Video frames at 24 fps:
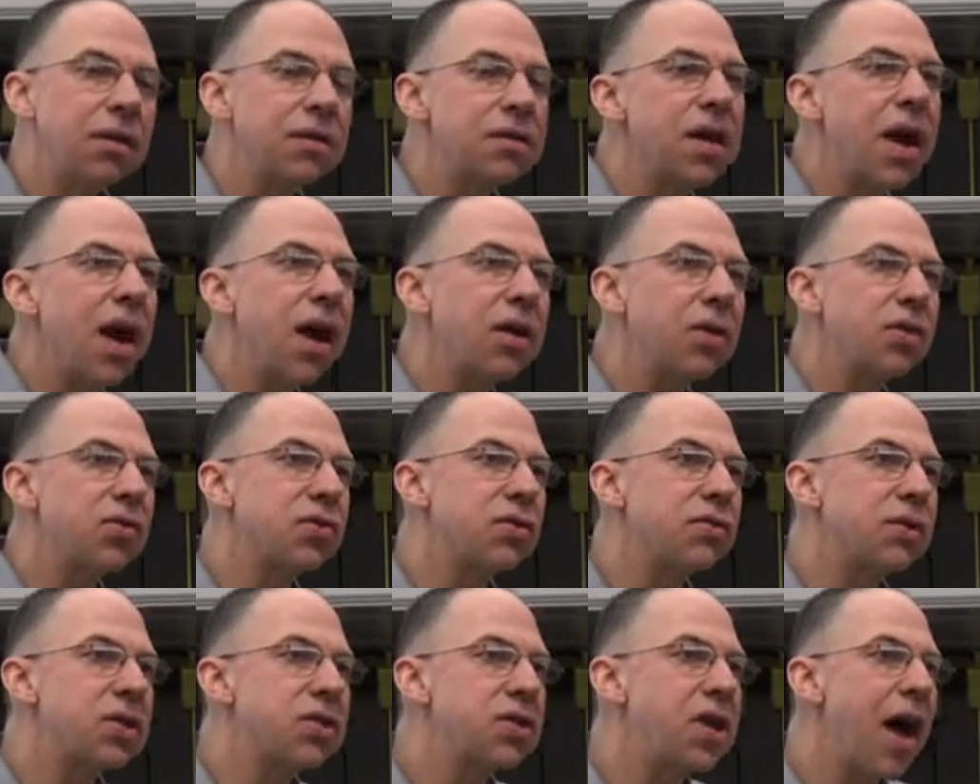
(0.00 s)

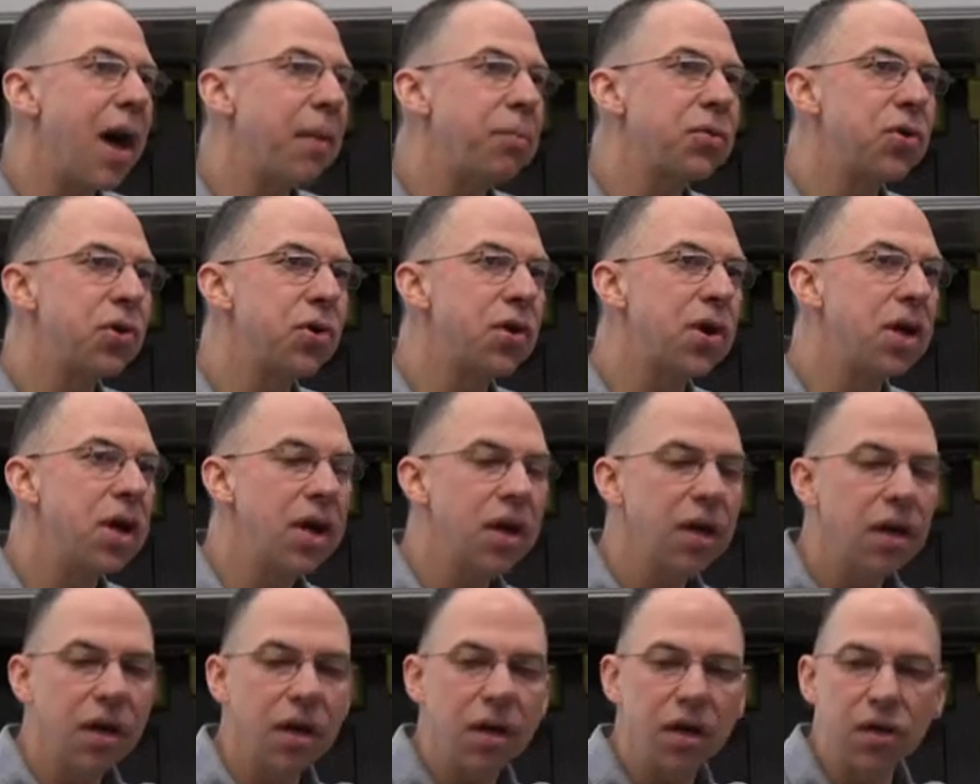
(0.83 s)
titles of a chapter
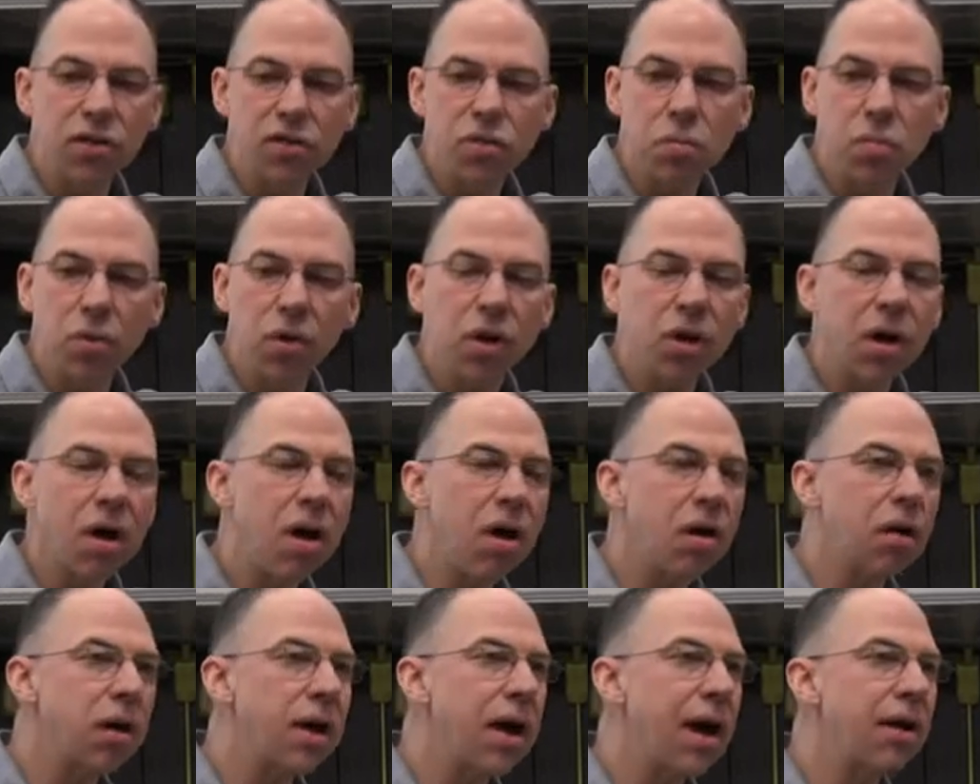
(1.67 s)
in his book
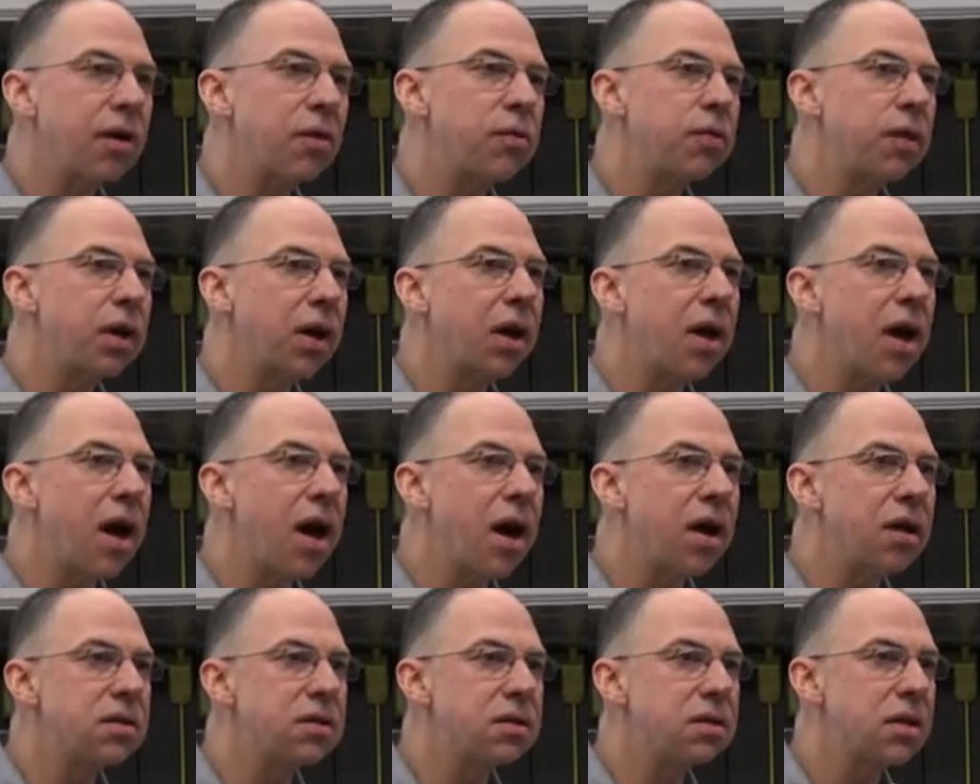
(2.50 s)
called Counterfeit
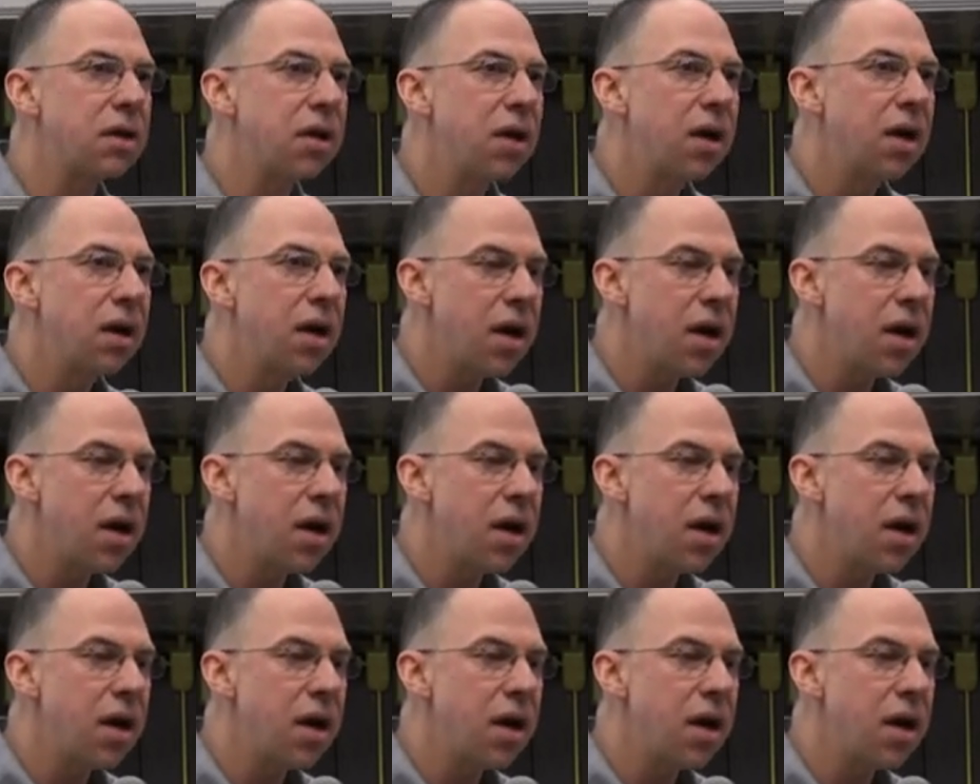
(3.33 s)
Gods.